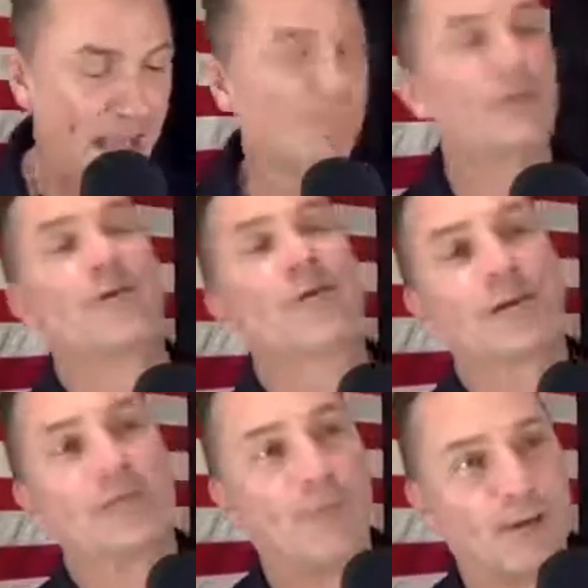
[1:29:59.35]
am going to throw
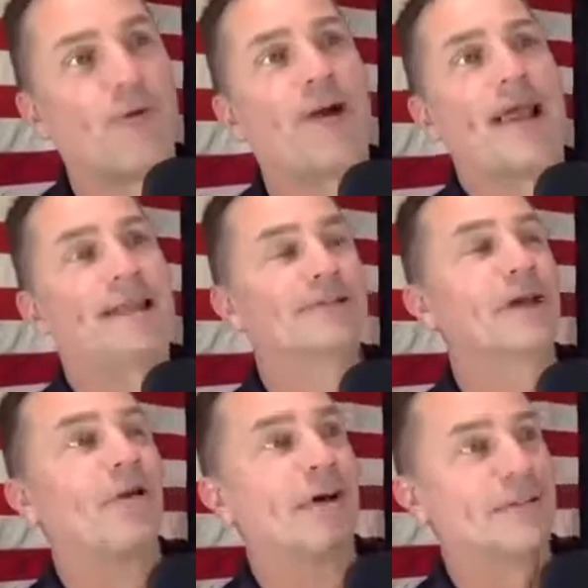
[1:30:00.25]
in one more
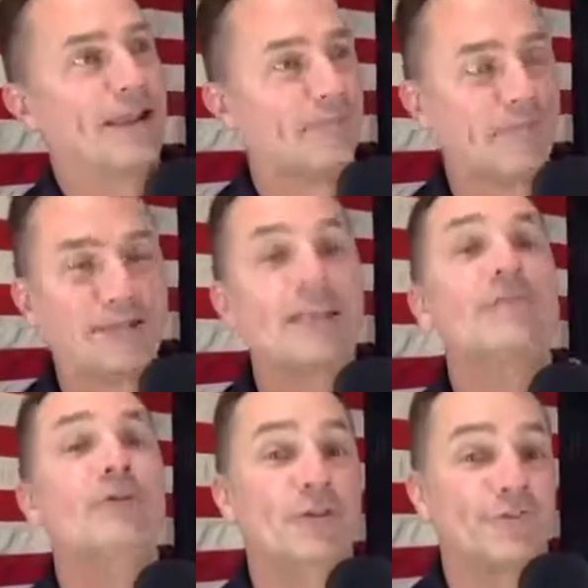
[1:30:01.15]
anecdote and then I'm going to give
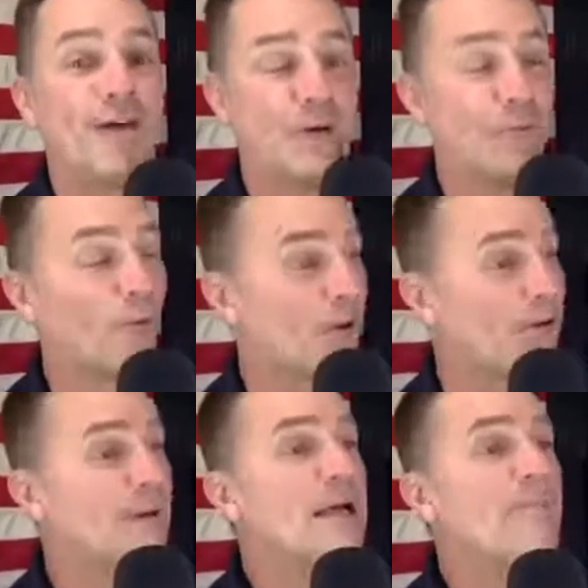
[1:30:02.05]
you the final word.
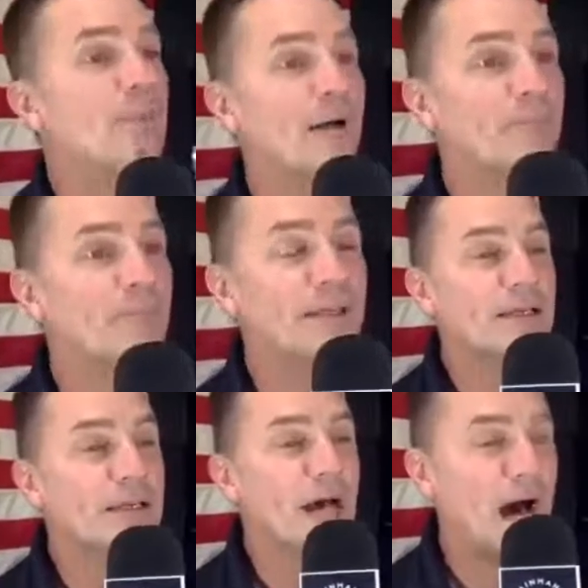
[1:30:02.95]
But okay.
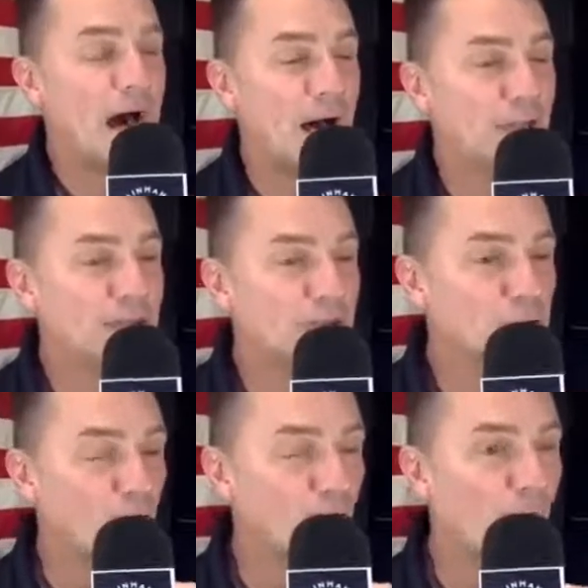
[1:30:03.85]
Uh,
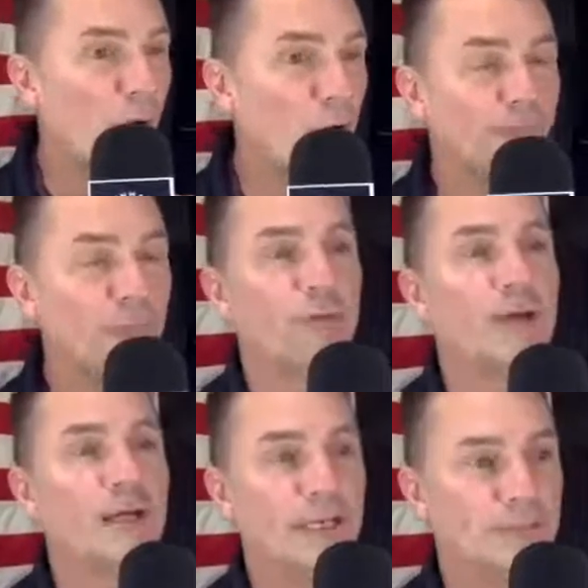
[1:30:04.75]
so
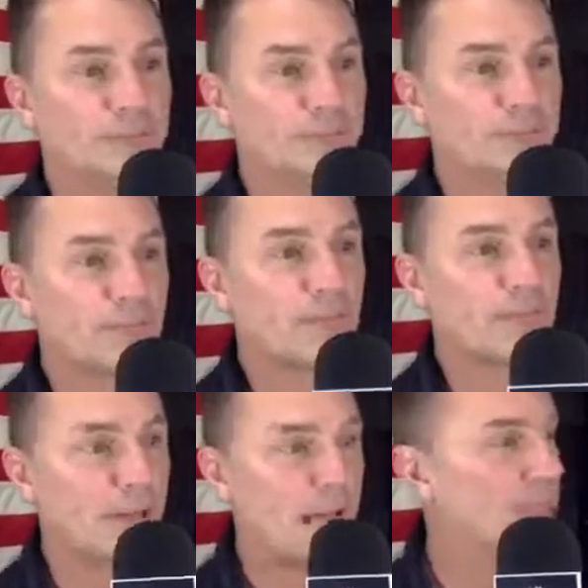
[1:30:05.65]
03,
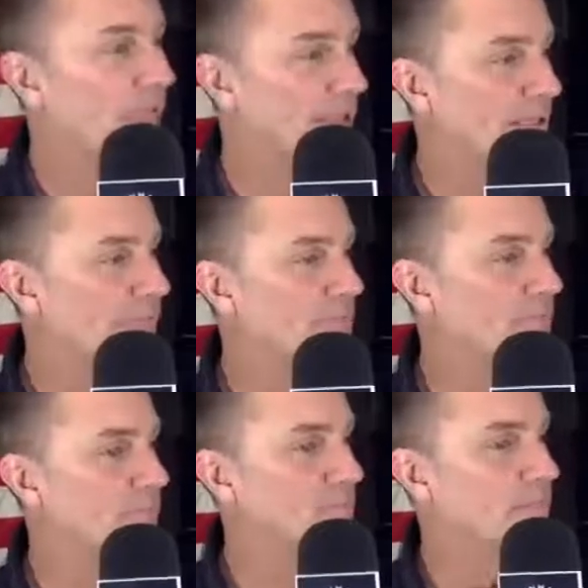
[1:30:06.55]
um,
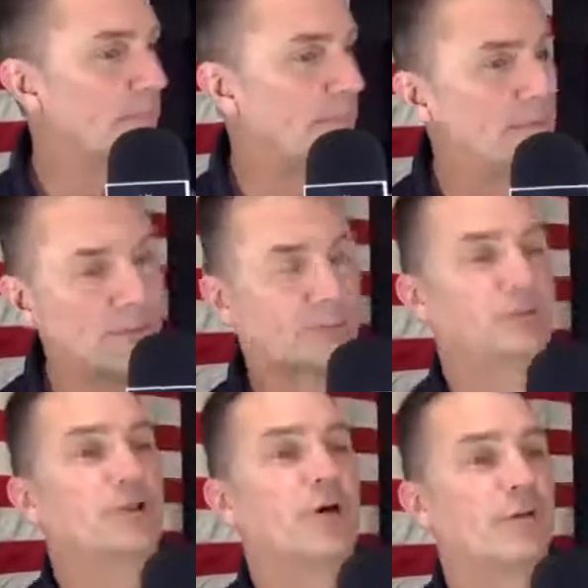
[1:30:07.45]
in I'm in the
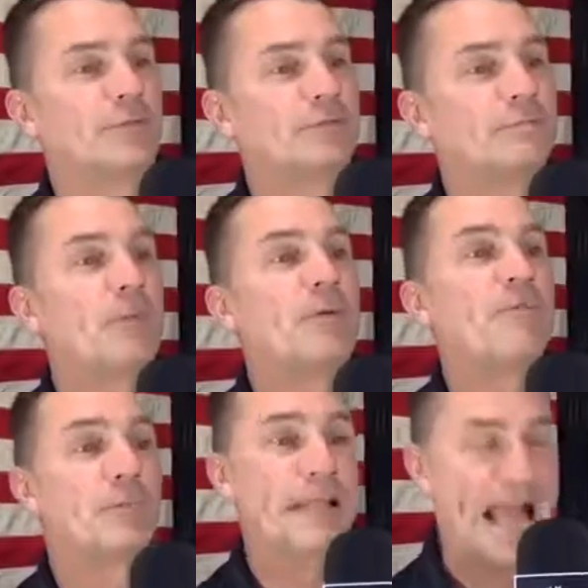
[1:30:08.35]
reserves, but we
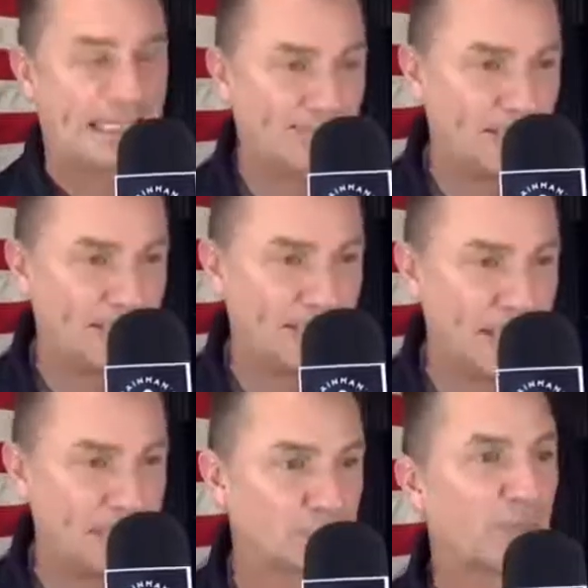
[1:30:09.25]
haven't been activated
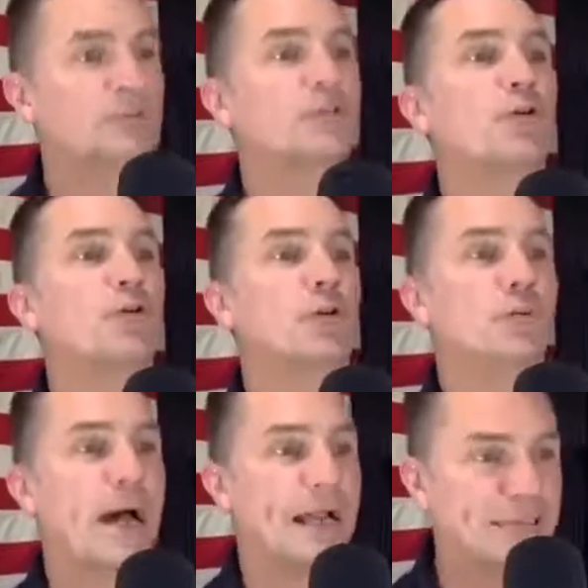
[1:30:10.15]
yet. So I'm still doing
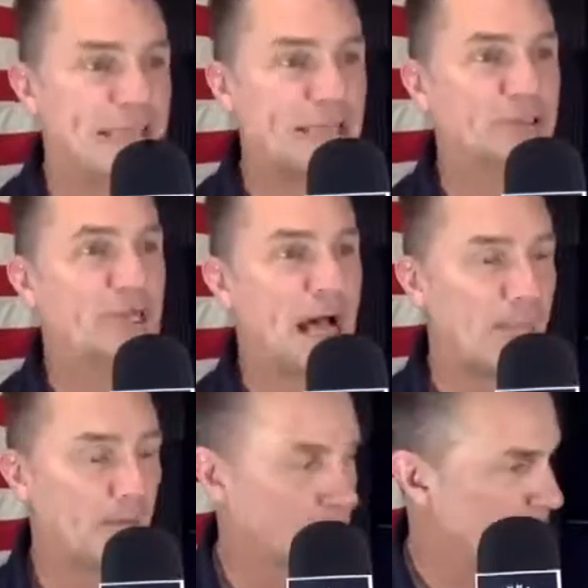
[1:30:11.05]
my day job
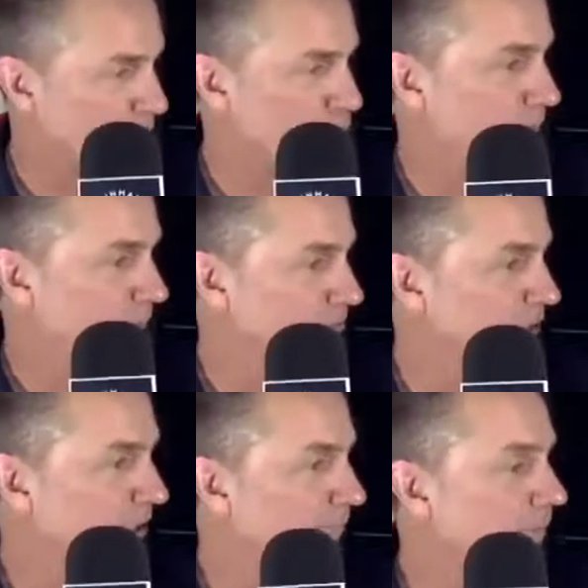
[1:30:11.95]
of commercial real
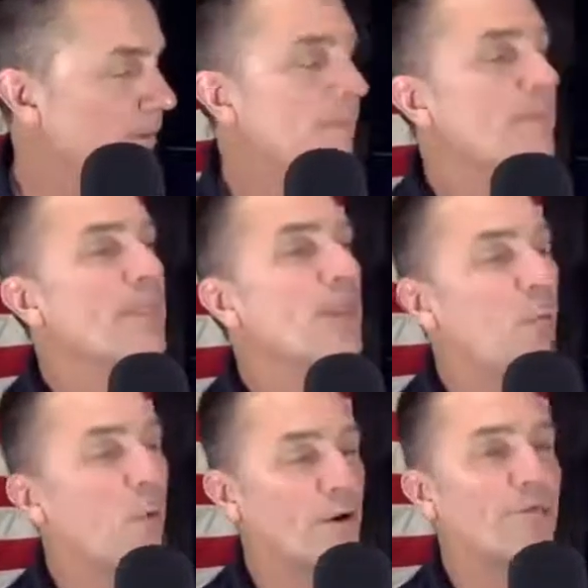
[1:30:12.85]
estate.
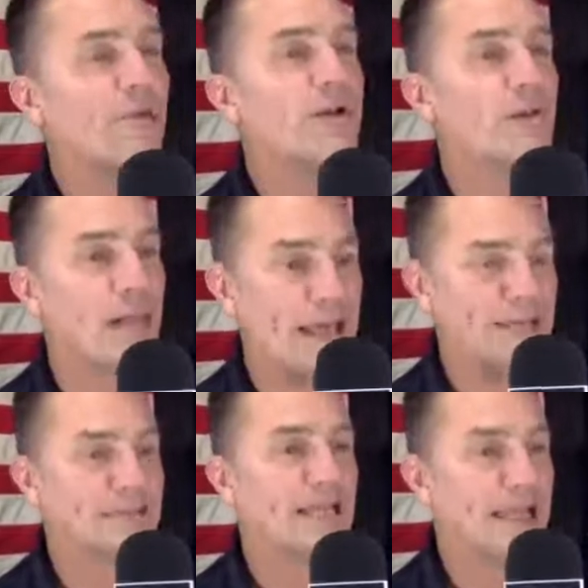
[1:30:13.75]
One of the
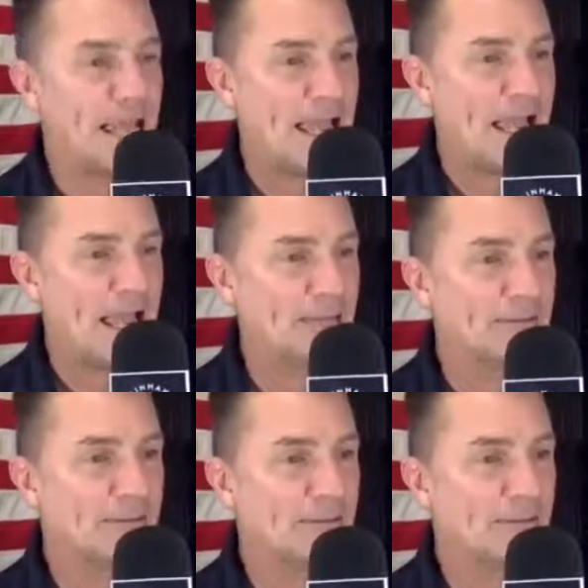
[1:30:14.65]
clients I had